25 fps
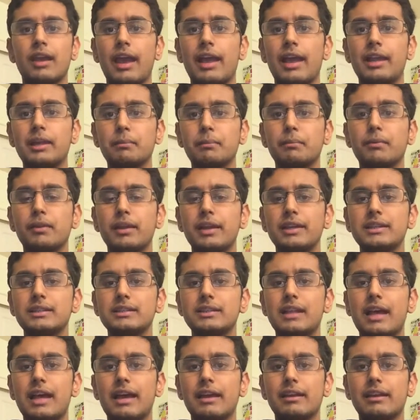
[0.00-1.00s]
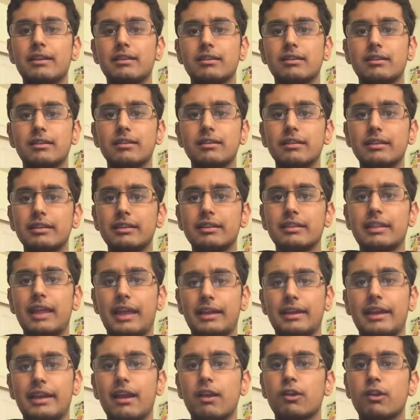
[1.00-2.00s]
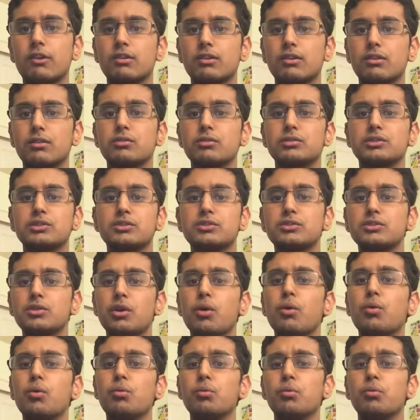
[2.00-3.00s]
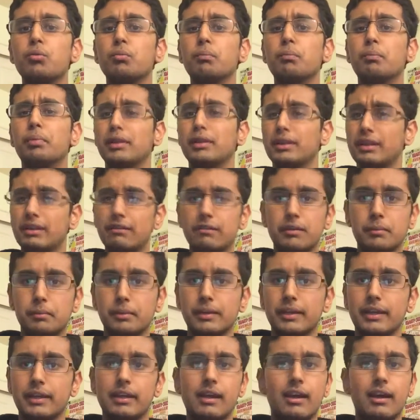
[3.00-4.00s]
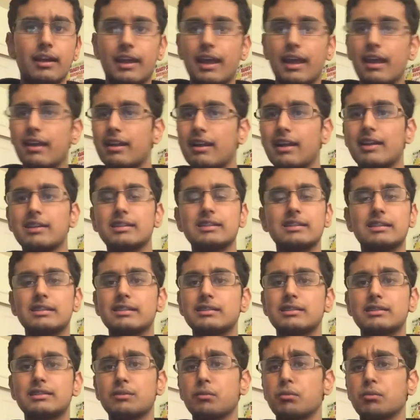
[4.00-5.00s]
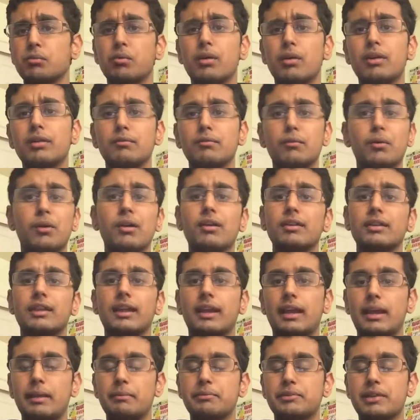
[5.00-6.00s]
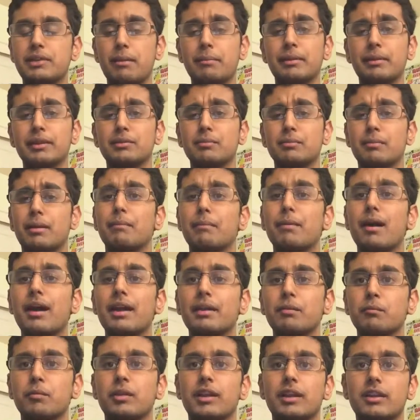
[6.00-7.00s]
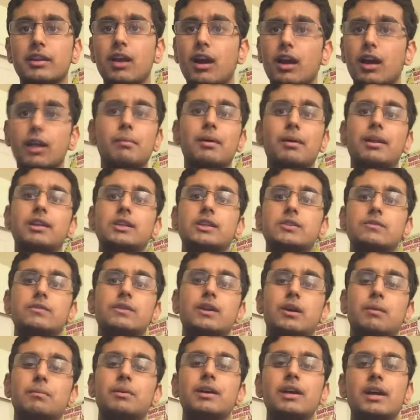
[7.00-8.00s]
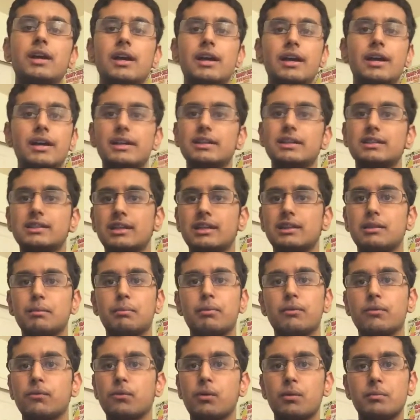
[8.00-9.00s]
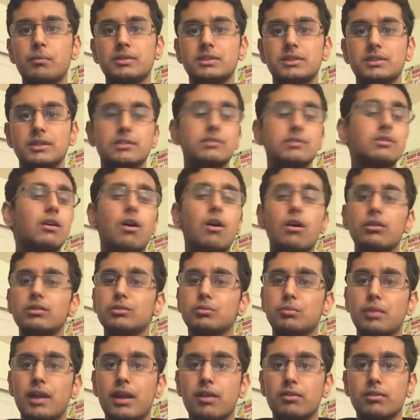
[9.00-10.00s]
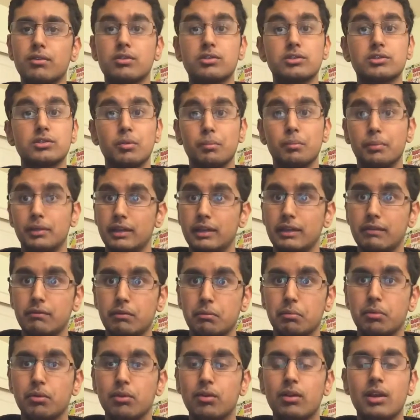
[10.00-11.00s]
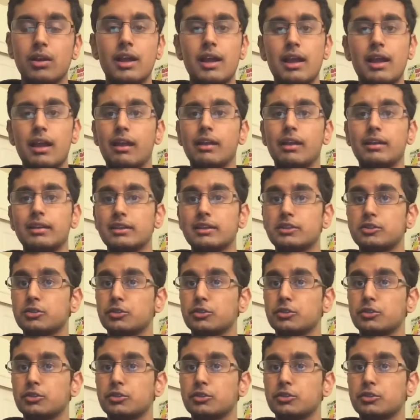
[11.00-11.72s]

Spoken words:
and he plays that character so believably. Again, the one word that keeps coming to my mind when I talk about this film is that the performances all around are so believable. And I think